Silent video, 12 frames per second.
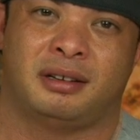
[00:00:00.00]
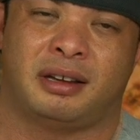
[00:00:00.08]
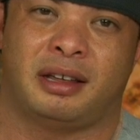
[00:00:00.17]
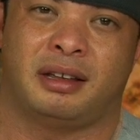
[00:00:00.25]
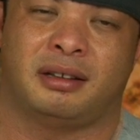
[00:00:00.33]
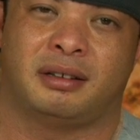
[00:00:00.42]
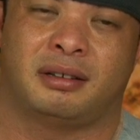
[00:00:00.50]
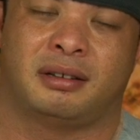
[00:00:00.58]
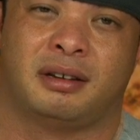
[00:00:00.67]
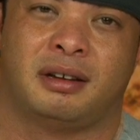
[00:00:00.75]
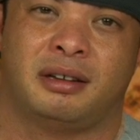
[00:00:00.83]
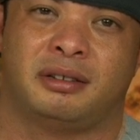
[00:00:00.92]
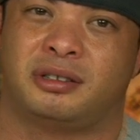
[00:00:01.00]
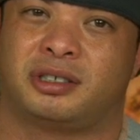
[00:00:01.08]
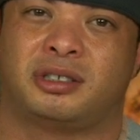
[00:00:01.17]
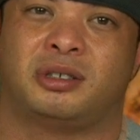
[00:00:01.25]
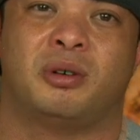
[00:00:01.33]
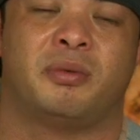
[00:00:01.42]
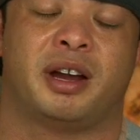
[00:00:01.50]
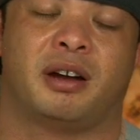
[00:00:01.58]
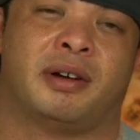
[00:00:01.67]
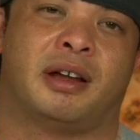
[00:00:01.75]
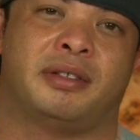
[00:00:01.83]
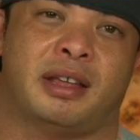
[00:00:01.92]
Right? There's just no way
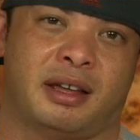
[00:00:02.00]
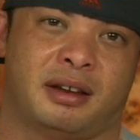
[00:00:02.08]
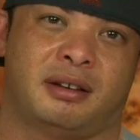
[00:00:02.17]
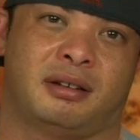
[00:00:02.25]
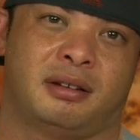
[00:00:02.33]
around that.